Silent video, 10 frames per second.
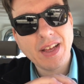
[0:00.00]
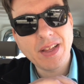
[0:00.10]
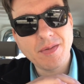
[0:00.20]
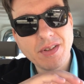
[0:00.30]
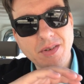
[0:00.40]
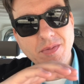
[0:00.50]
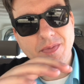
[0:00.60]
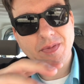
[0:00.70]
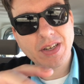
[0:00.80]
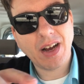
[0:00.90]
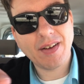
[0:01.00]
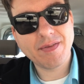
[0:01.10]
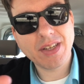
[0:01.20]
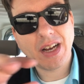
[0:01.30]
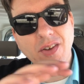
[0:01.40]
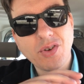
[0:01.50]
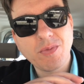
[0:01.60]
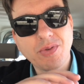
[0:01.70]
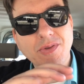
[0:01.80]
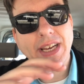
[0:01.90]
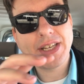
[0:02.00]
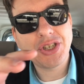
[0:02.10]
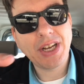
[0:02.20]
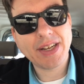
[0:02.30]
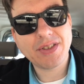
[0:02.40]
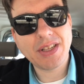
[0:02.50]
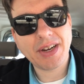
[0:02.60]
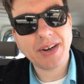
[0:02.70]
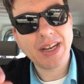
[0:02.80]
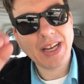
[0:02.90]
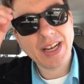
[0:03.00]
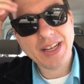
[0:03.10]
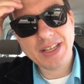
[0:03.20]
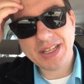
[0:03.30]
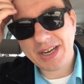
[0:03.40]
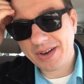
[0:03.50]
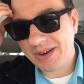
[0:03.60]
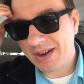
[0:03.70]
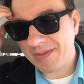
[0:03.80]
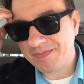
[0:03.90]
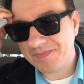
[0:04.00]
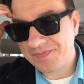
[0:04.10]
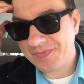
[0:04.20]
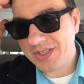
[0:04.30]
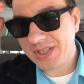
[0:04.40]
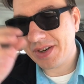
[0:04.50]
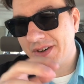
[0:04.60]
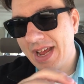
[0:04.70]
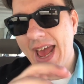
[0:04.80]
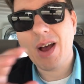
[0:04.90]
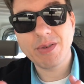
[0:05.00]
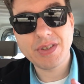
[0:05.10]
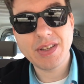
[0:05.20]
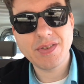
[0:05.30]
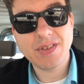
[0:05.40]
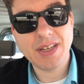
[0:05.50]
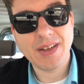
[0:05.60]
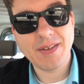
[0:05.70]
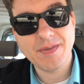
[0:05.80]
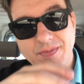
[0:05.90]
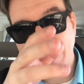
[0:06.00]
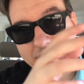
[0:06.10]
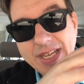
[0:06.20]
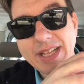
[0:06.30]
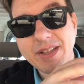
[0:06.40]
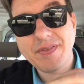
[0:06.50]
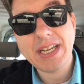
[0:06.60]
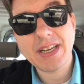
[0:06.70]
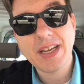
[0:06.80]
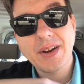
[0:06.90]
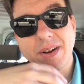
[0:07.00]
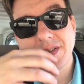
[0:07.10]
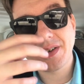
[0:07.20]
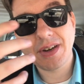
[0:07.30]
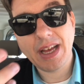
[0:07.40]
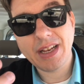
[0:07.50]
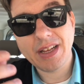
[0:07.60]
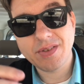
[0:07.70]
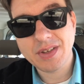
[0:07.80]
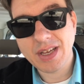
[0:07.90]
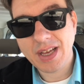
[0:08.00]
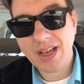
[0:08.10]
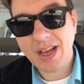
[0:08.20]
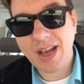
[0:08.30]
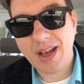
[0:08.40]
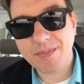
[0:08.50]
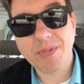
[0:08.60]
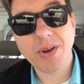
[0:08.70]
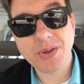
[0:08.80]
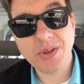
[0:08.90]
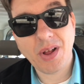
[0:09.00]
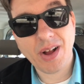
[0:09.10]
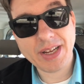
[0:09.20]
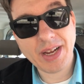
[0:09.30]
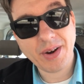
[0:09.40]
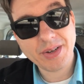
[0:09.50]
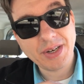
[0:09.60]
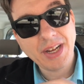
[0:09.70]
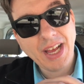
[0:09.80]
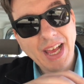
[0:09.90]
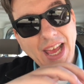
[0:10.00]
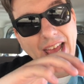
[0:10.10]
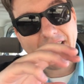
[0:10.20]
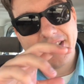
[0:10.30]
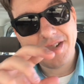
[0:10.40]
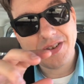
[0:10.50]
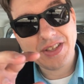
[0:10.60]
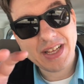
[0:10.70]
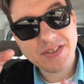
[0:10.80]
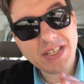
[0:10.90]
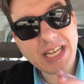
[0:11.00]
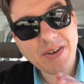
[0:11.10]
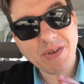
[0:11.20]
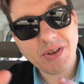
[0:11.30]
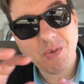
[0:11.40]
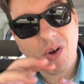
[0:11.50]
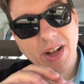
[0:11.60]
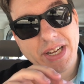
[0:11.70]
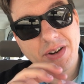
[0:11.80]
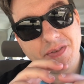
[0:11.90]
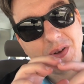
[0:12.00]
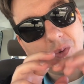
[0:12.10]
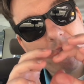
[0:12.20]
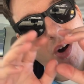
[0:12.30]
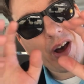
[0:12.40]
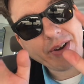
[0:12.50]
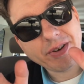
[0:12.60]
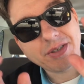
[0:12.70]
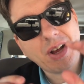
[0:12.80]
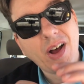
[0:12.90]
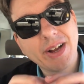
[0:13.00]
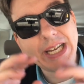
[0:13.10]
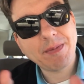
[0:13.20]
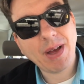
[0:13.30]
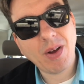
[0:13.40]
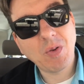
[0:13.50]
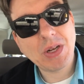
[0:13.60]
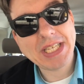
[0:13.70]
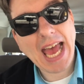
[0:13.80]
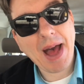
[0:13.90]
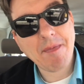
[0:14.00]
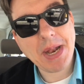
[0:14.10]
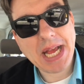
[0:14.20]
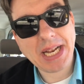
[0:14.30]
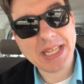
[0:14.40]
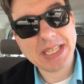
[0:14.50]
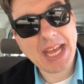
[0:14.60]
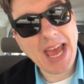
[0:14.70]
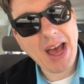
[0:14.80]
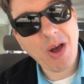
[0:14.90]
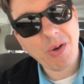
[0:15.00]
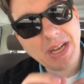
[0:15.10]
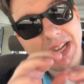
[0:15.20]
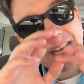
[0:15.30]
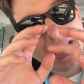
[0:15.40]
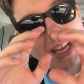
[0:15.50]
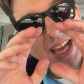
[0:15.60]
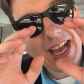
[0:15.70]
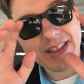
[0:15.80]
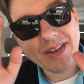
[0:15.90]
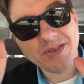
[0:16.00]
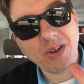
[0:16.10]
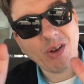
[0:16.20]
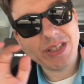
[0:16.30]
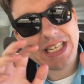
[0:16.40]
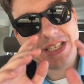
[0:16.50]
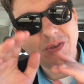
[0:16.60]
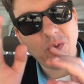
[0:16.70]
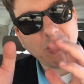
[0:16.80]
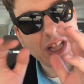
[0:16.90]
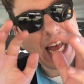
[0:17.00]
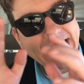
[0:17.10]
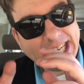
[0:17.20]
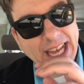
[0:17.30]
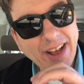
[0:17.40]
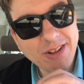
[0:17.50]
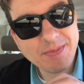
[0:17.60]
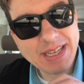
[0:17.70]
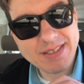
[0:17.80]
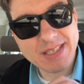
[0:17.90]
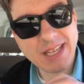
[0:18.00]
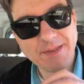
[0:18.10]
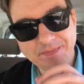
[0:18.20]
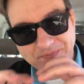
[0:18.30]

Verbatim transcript: the little co covered bridge next to their their um, to their houses. The uh, Ted Levine character and his uh, brother-in-law character, and there's that scene where they're walking over the water, talking about what's happening in the town, and and there's all these lighting elements. The